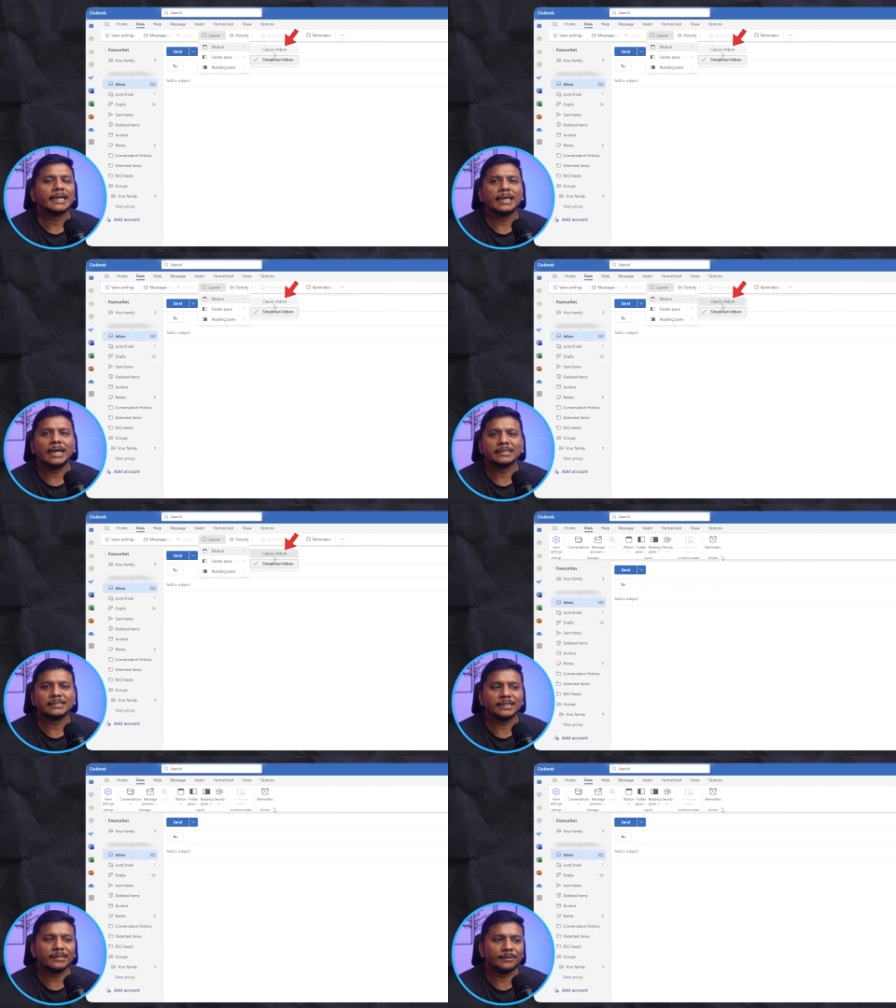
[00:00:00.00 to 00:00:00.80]

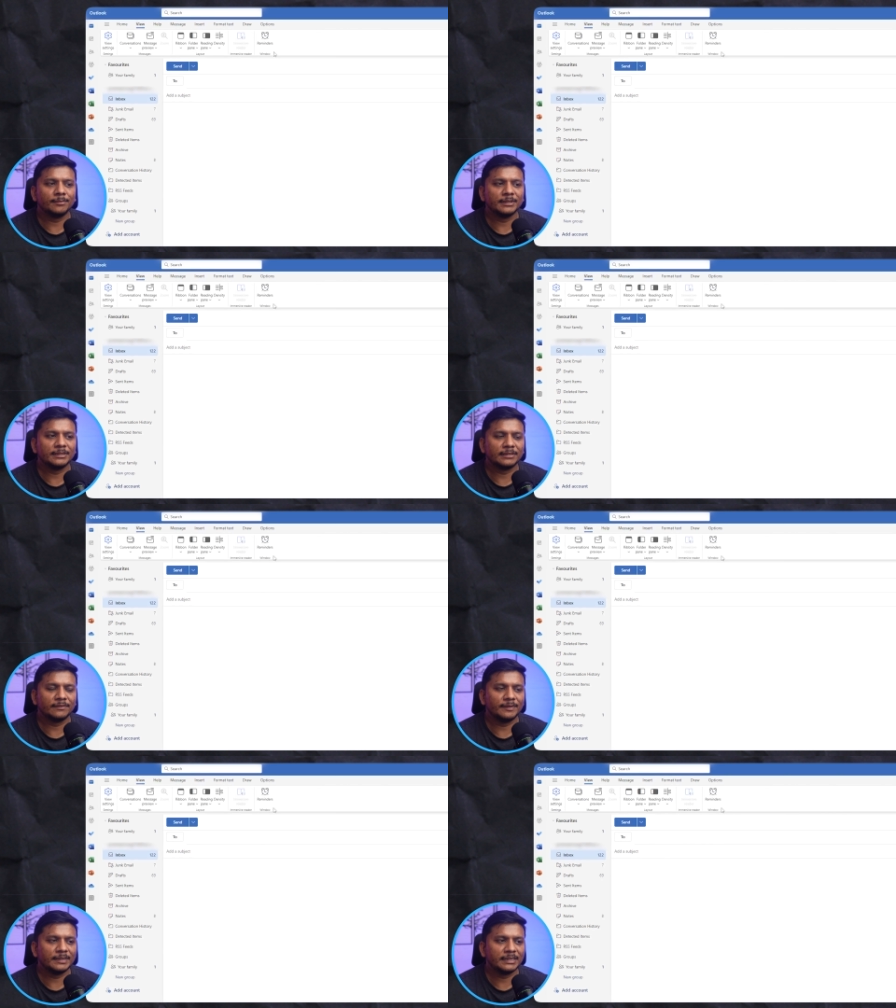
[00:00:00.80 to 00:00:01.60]
classic ribbon
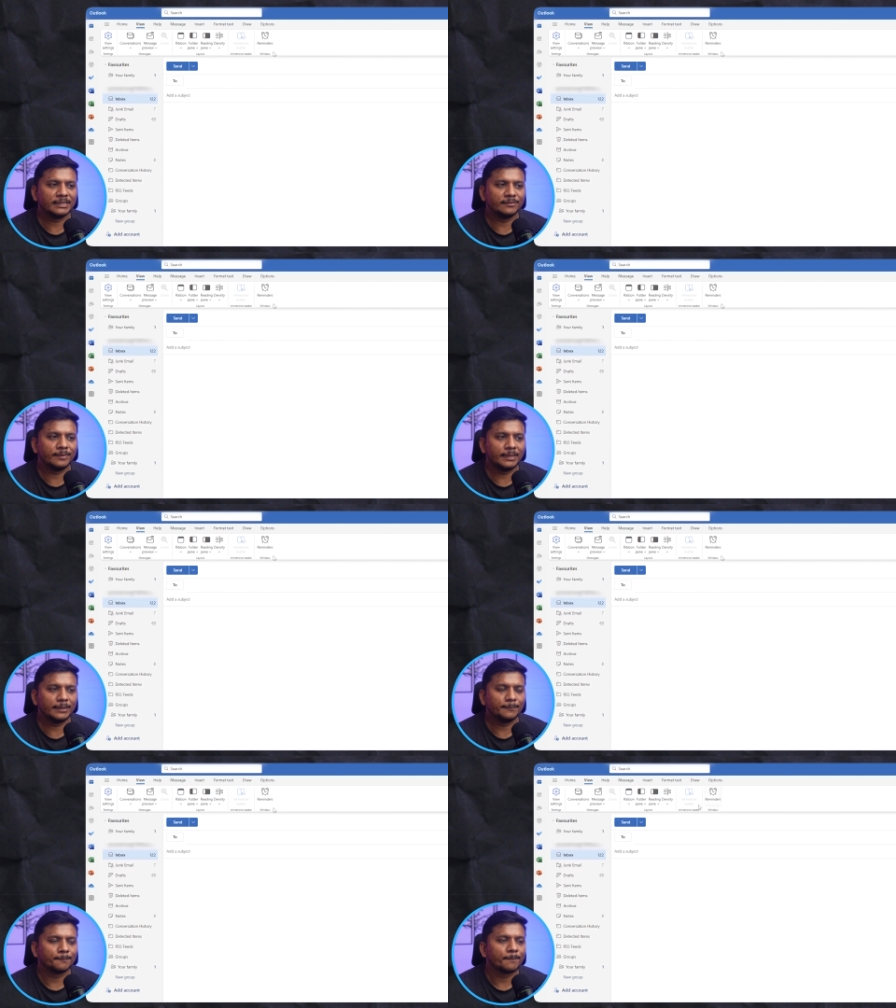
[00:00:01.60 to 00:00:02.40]
interface as well.